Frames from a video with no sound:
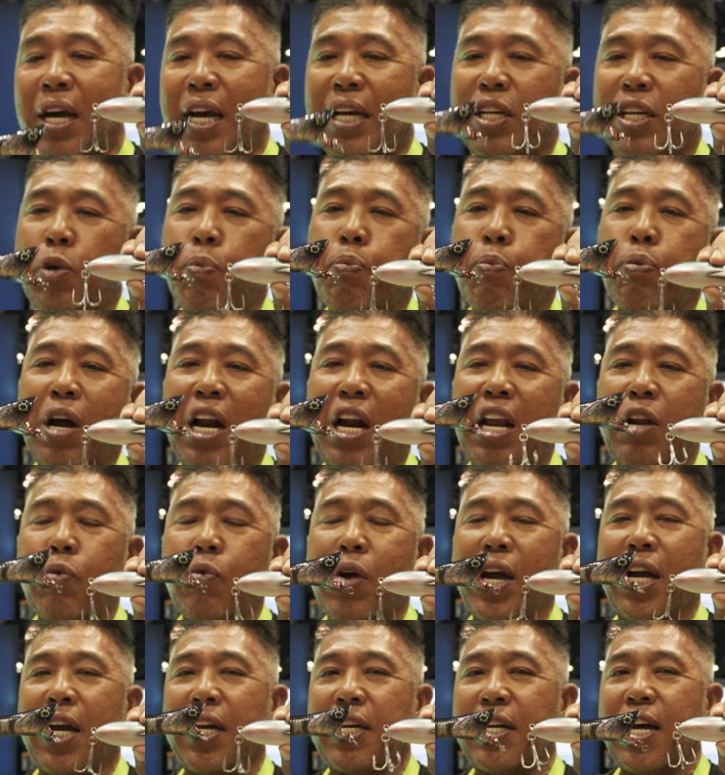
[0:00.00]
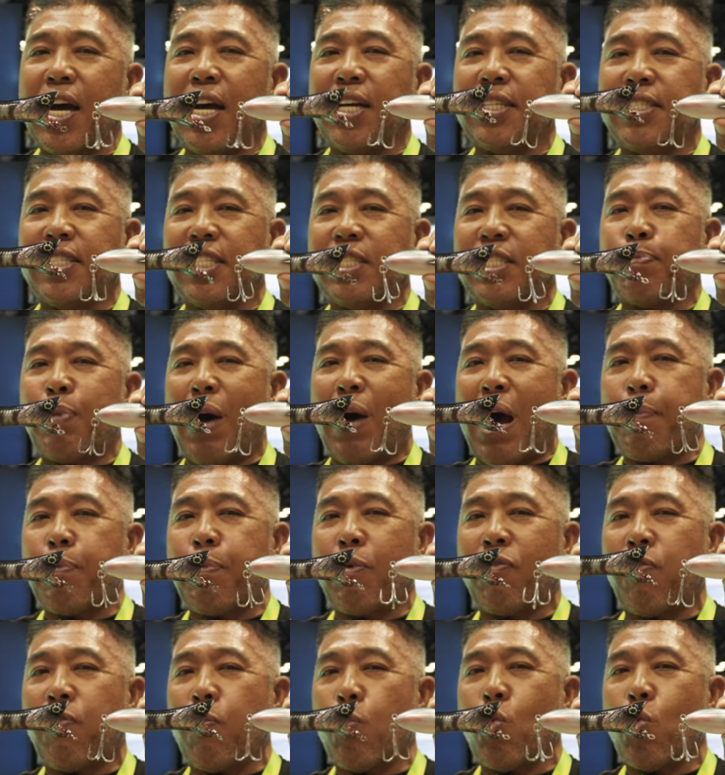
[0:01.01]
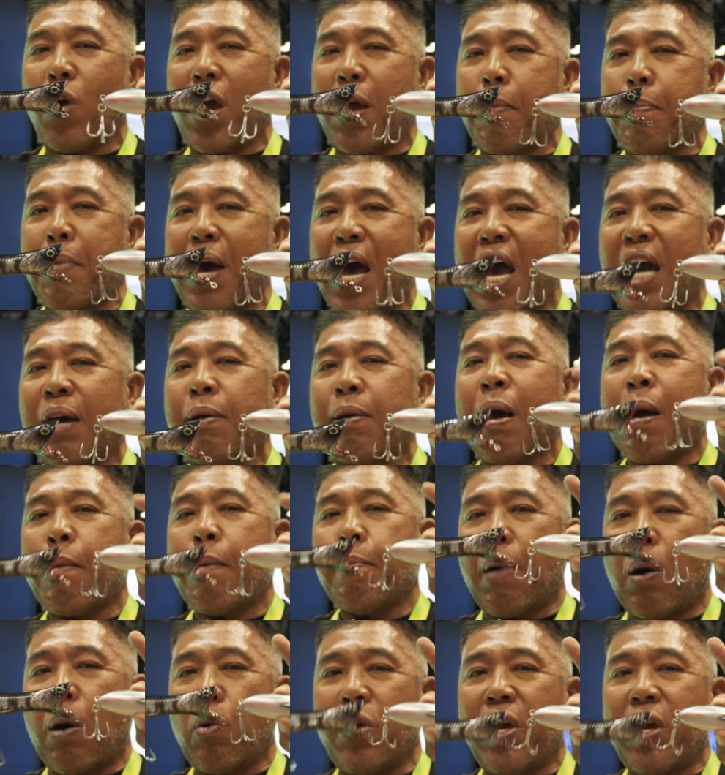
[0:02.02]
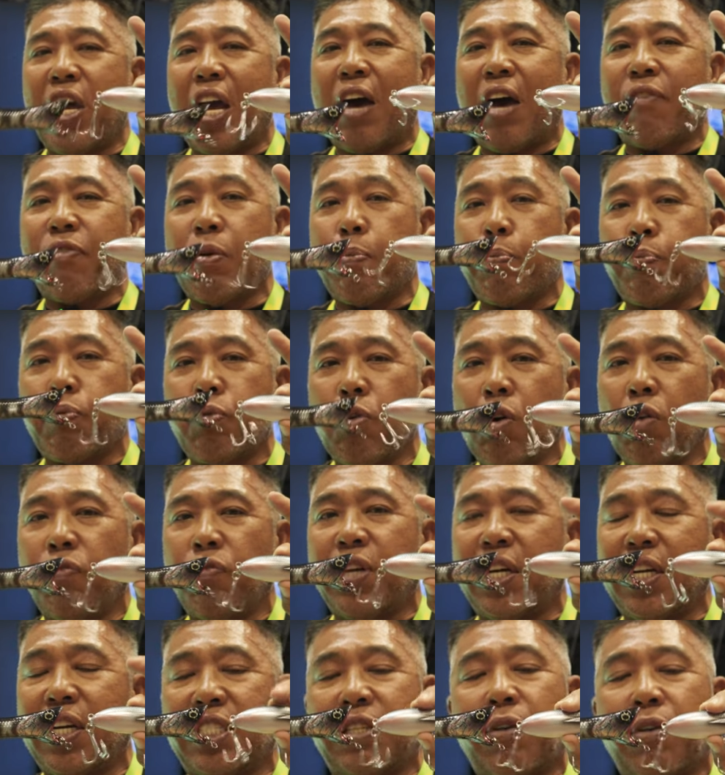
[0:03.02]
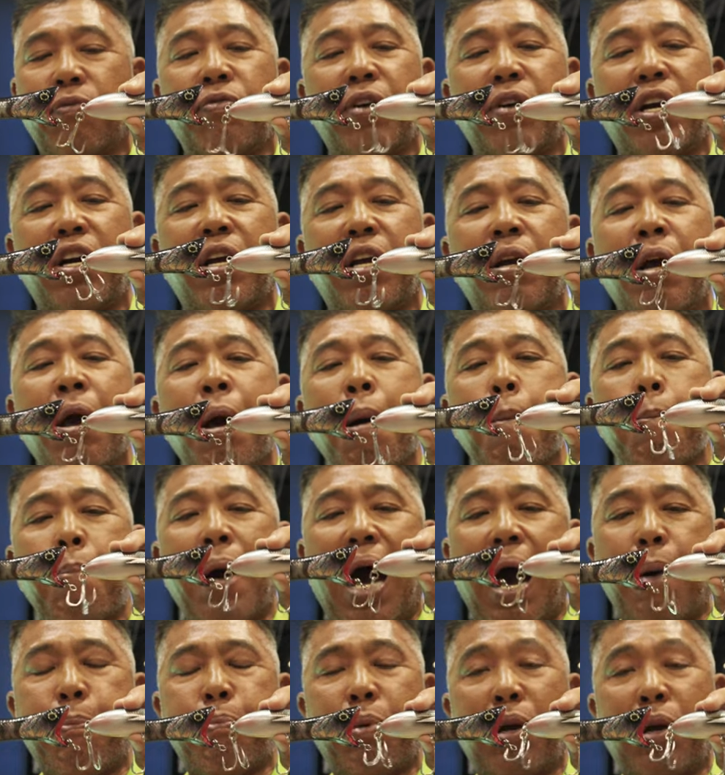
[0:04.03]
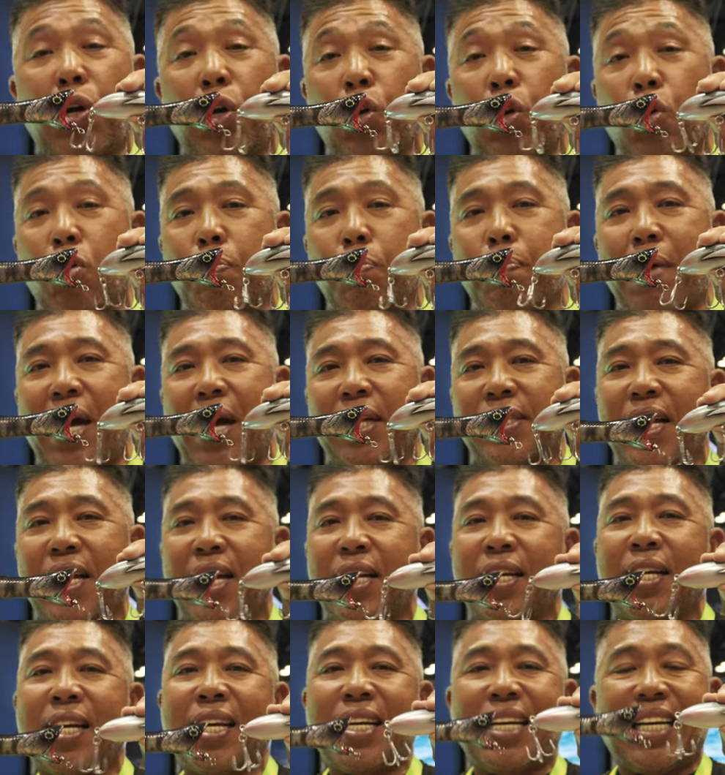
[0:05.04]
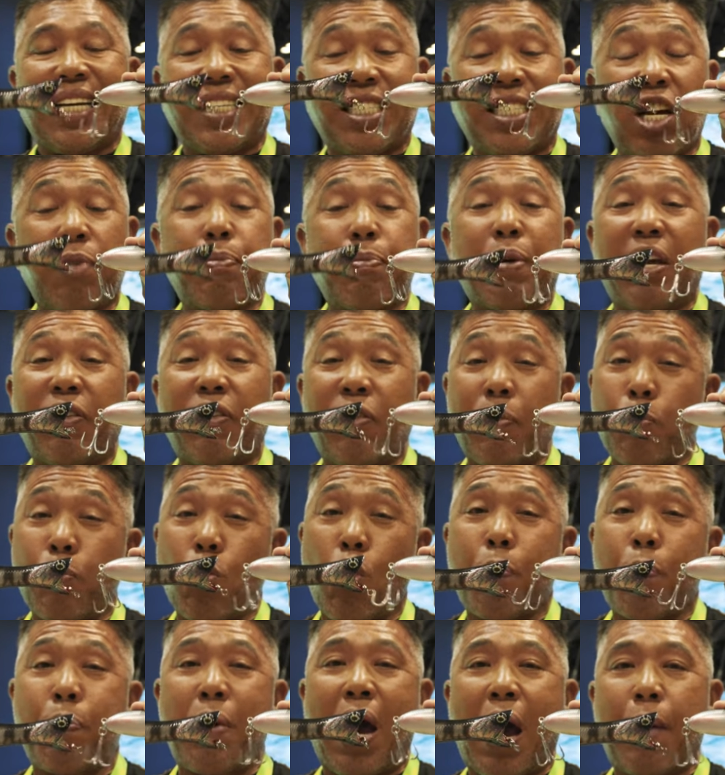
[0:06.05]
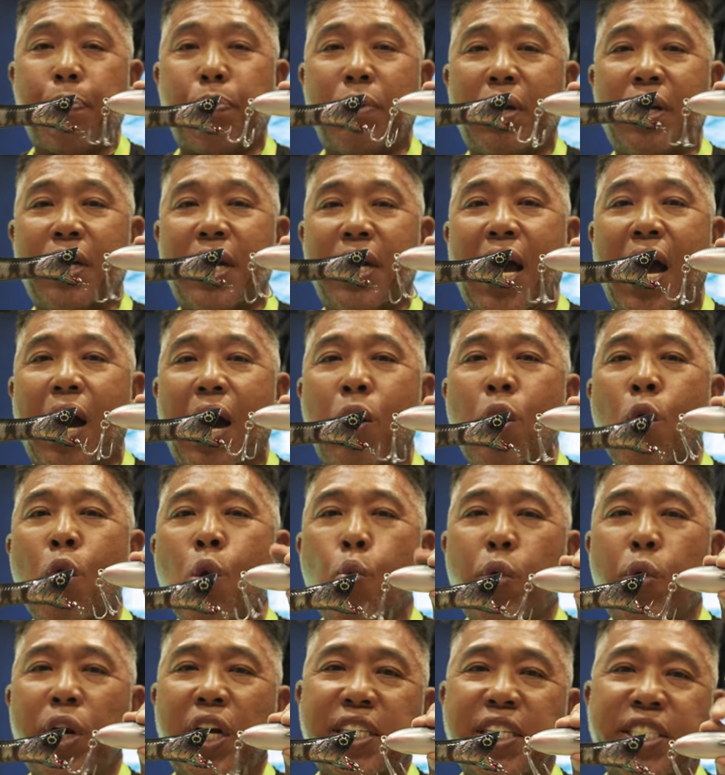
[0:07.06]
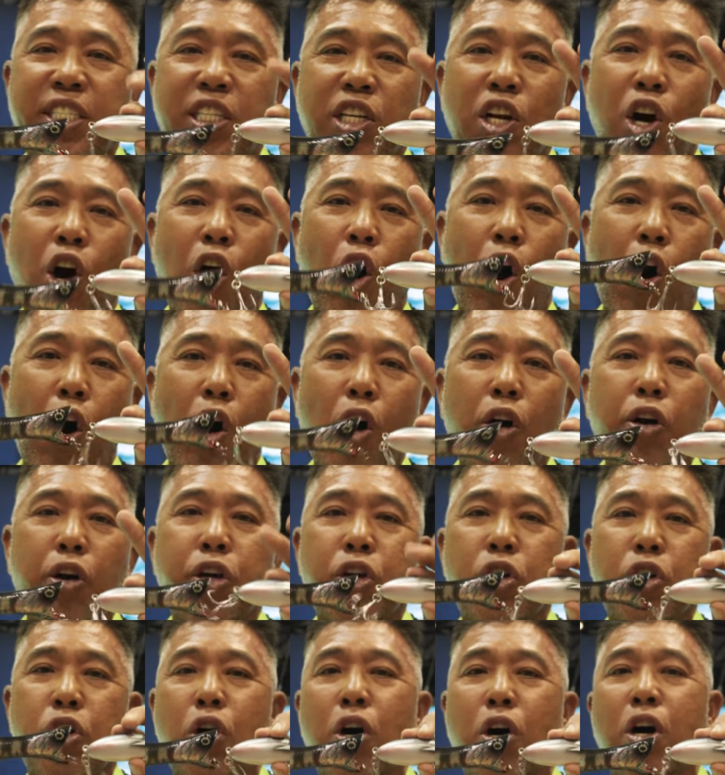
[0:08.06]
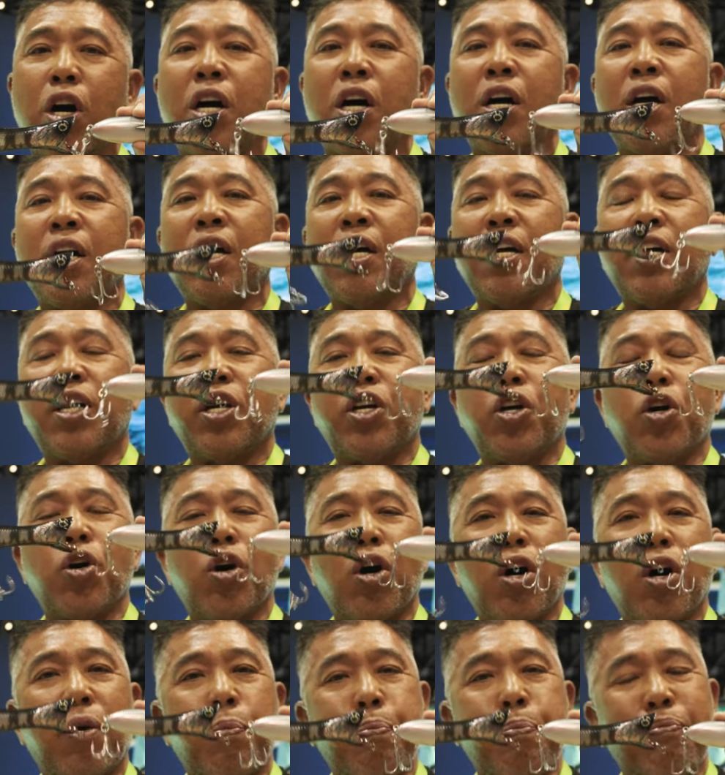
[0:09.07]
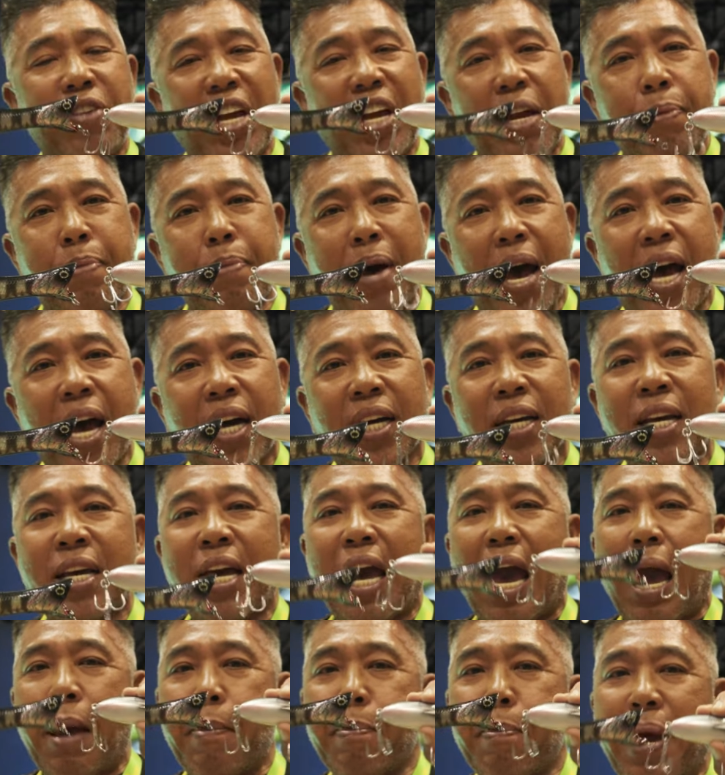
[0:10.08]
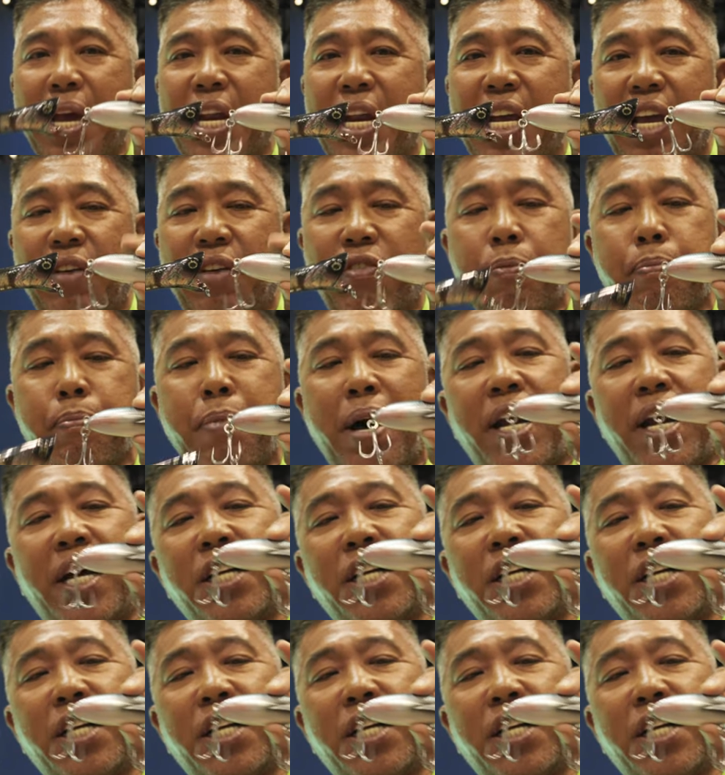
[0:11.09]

You probably recognize this popper from way back, but we have improved it. It's a very popular lure back then. It's going to be even more popular now. We listened to all your, your feedback and made it even better.